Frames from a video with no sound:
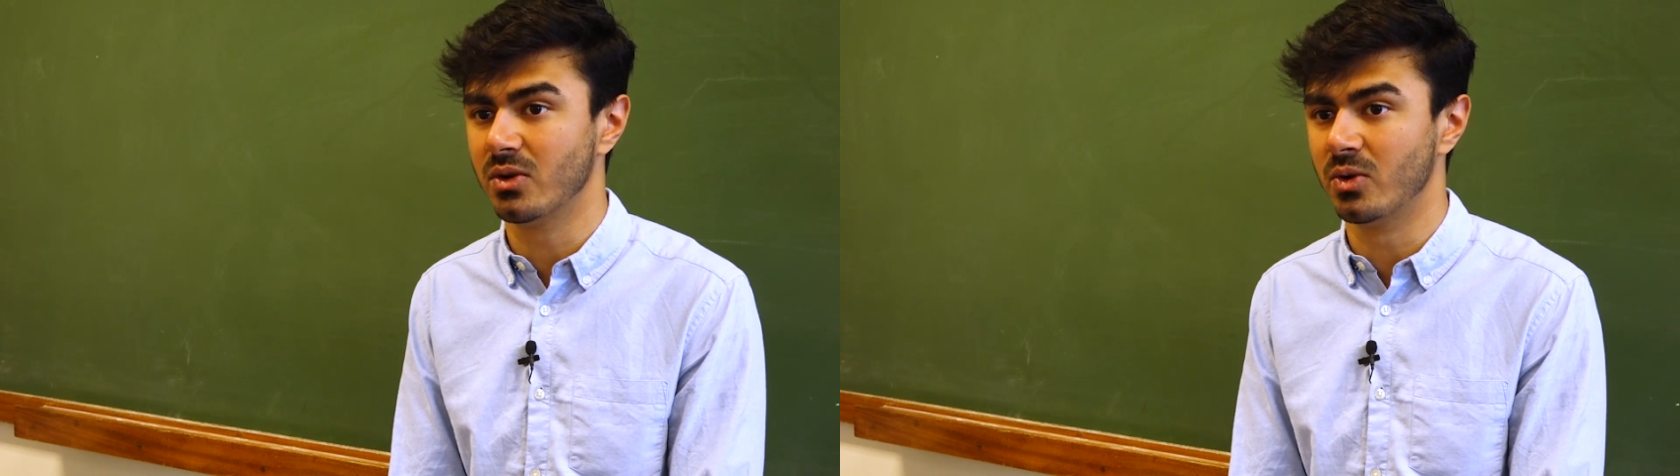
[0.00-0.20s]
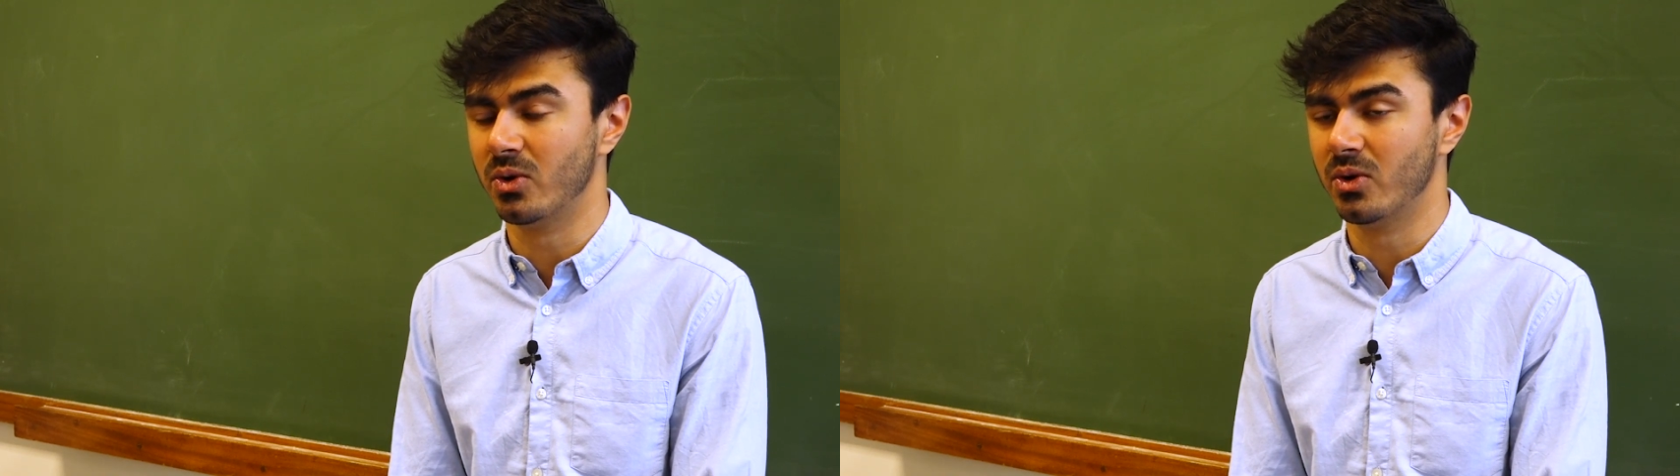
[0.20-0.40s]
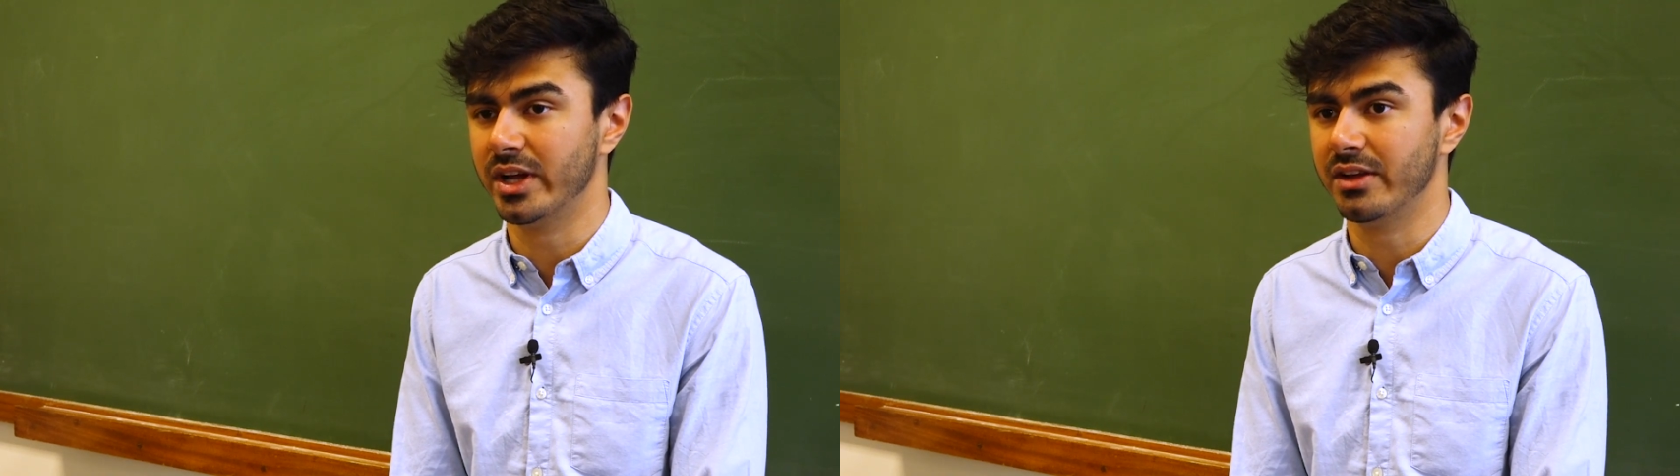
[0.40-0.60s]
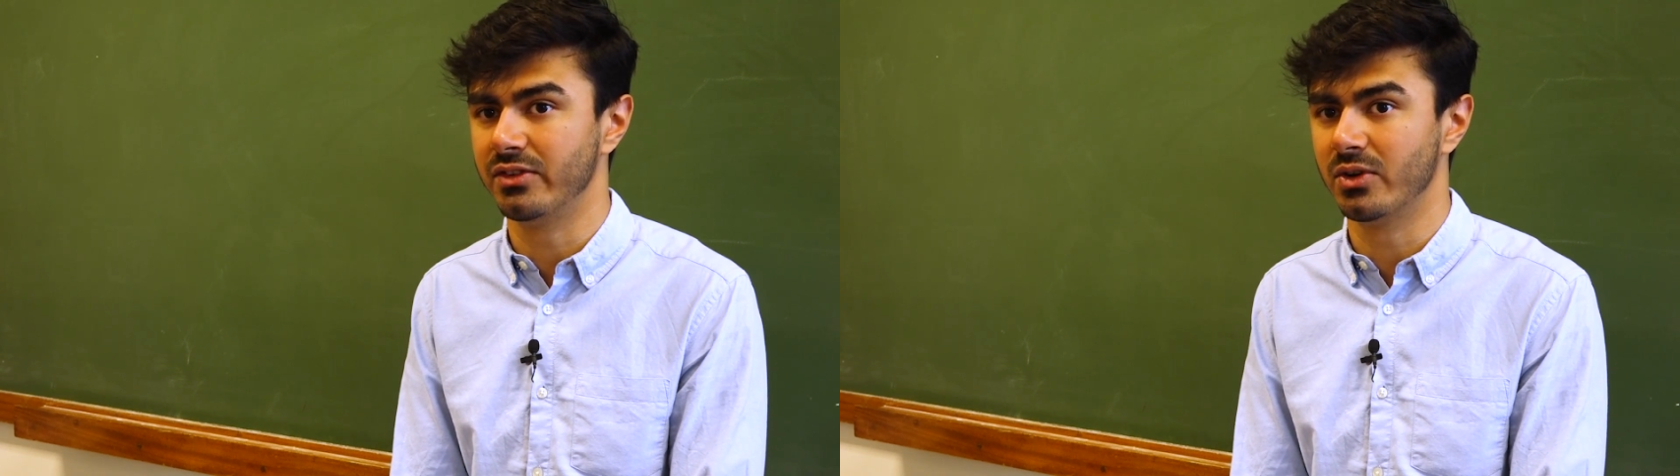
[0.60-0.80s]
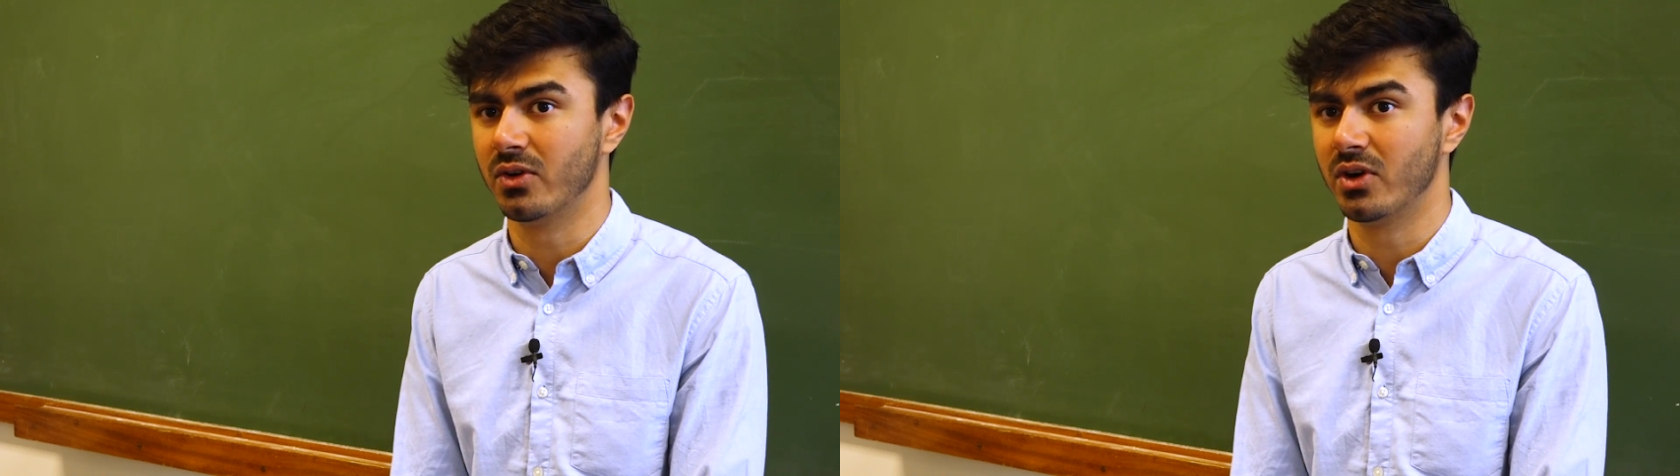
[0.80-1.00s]
or
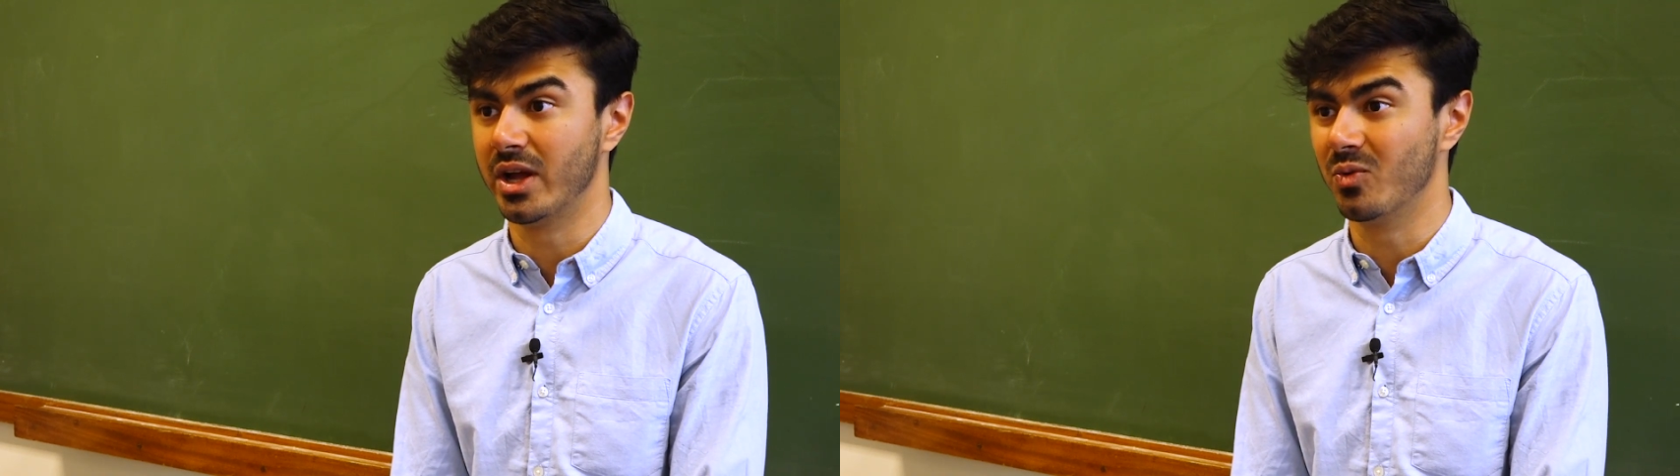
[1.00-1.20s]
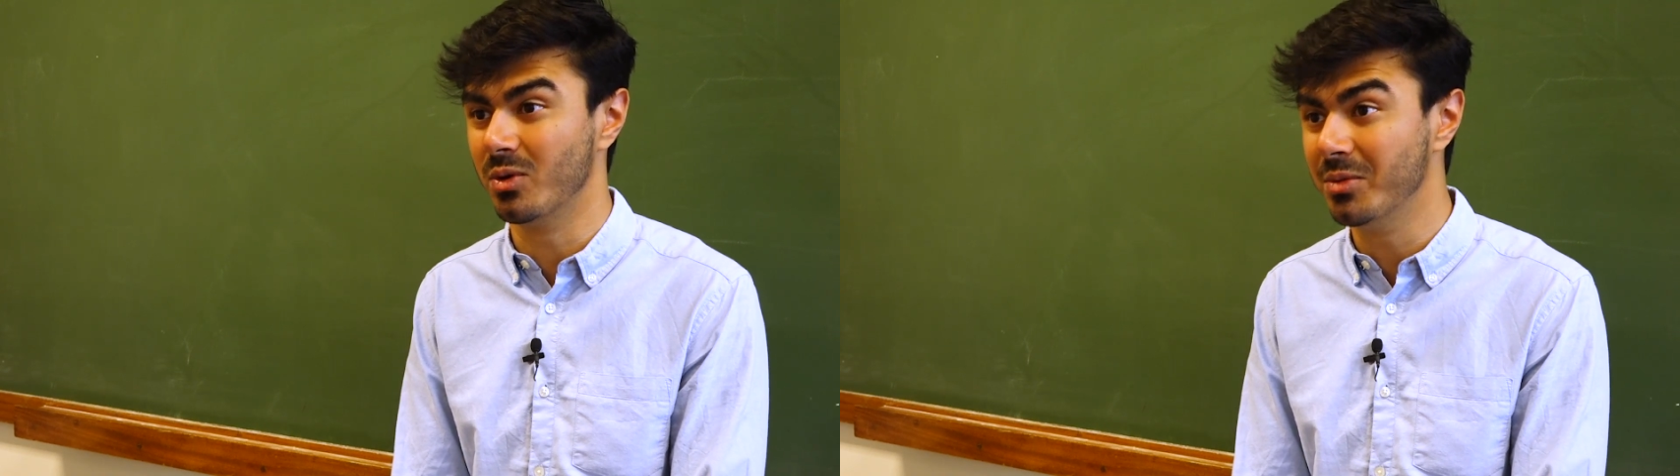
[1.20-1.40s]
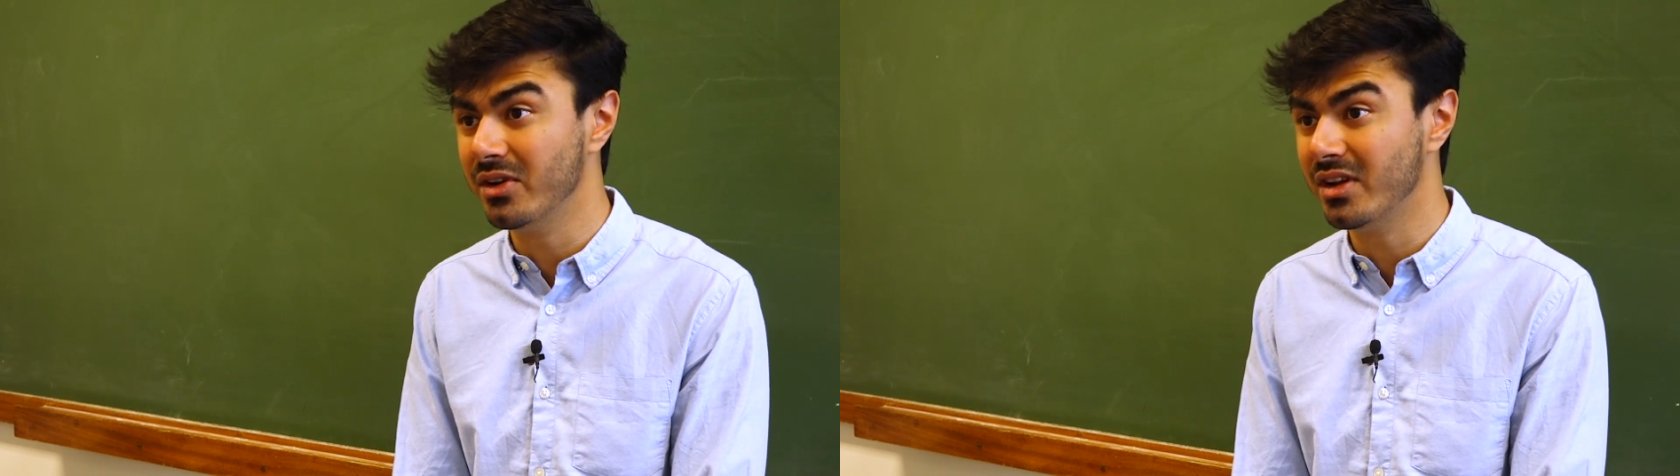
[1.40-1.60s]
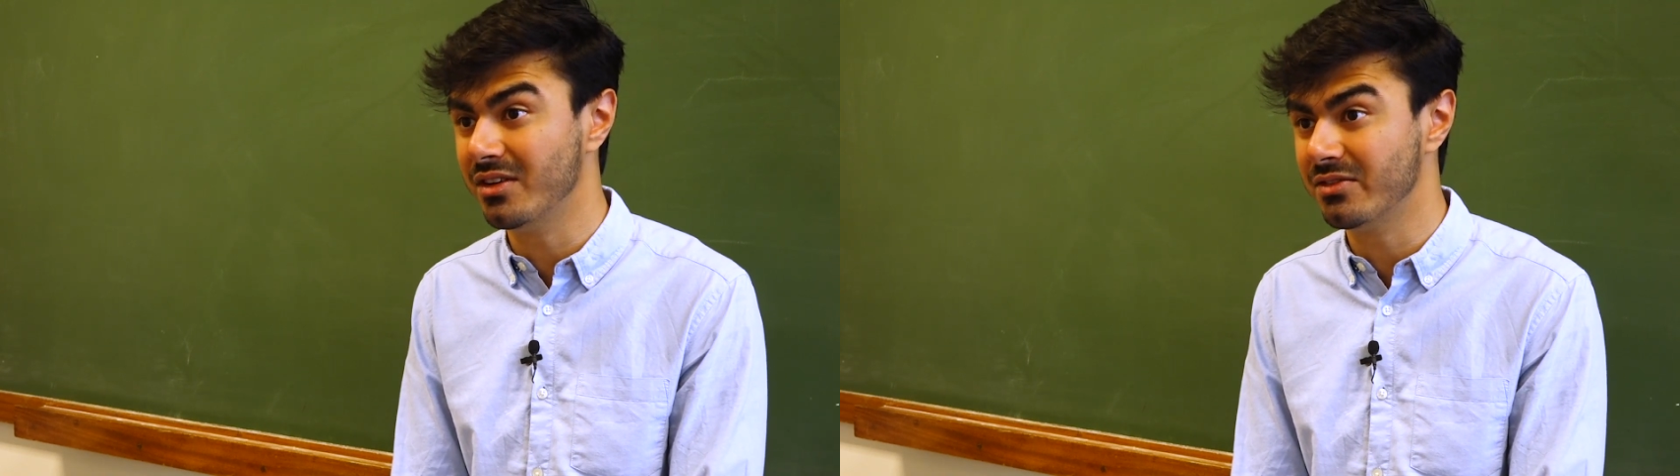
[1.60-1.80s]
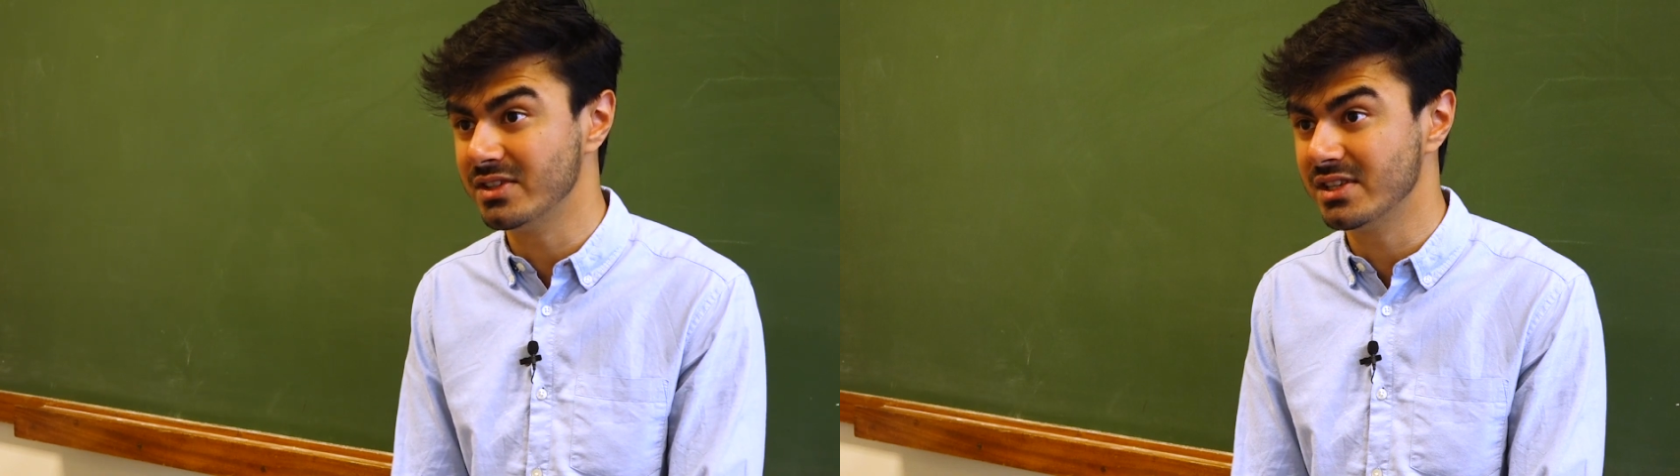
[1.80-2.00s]
if you're a woman
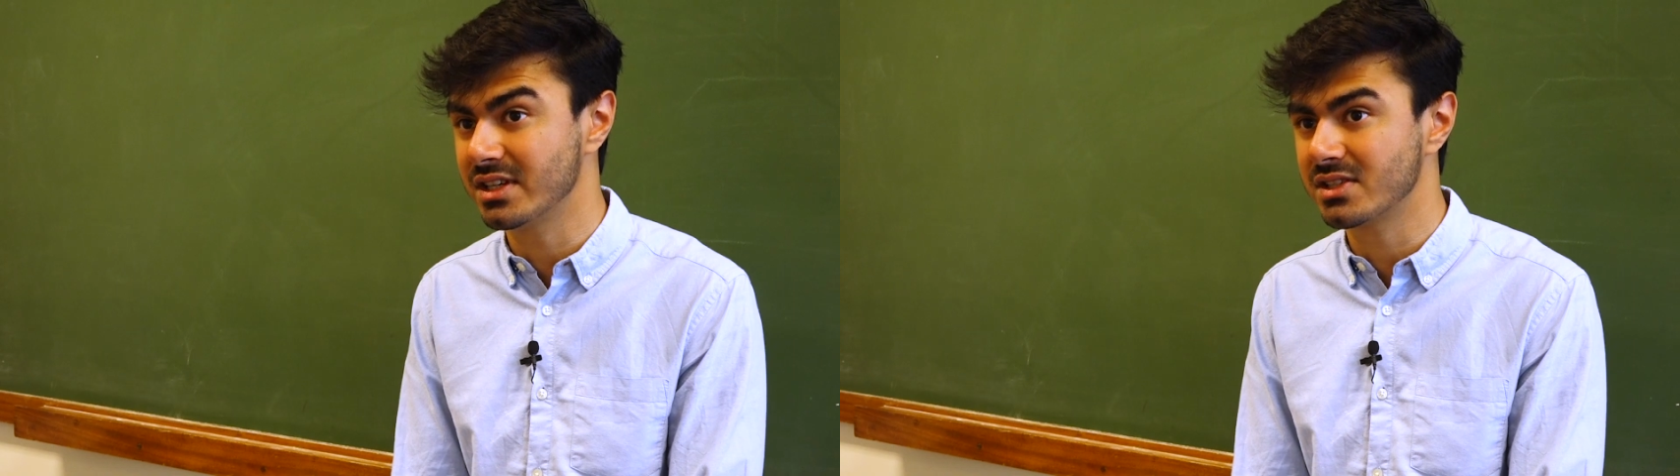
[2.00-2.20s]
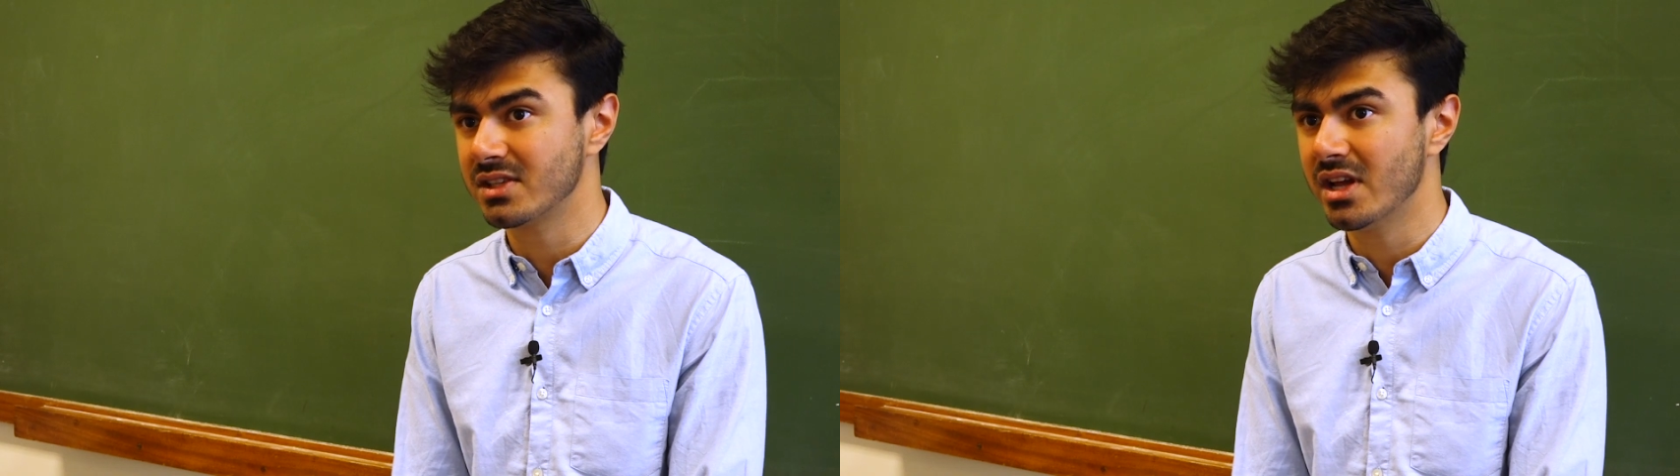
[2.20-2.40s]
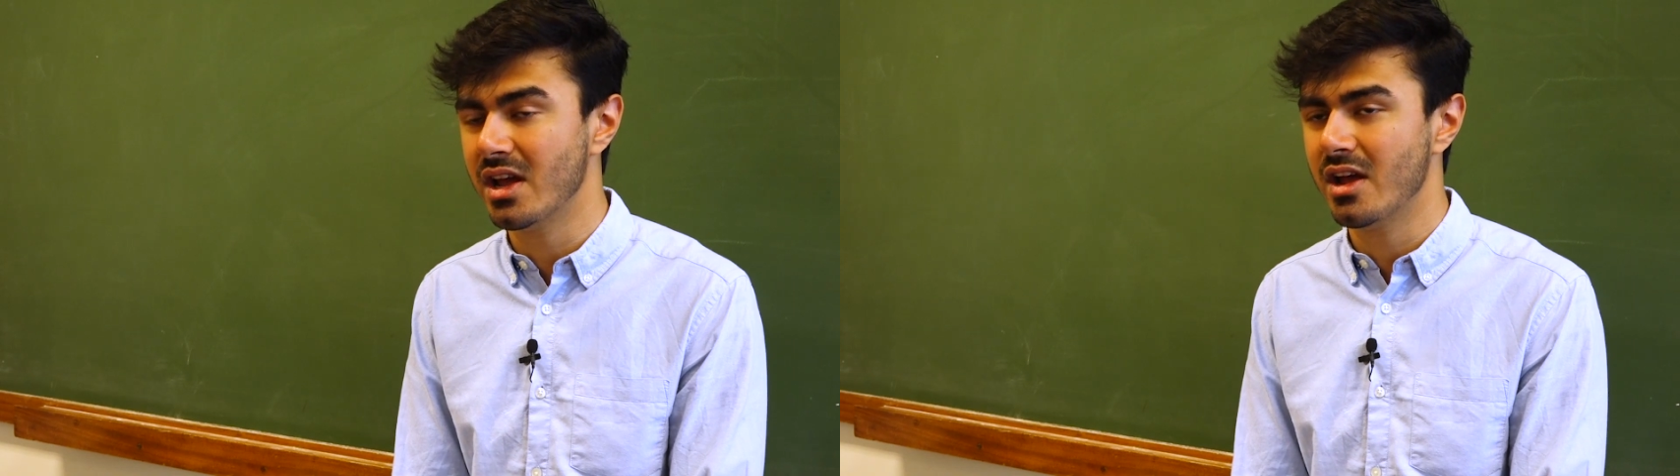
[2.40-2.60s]
in physics.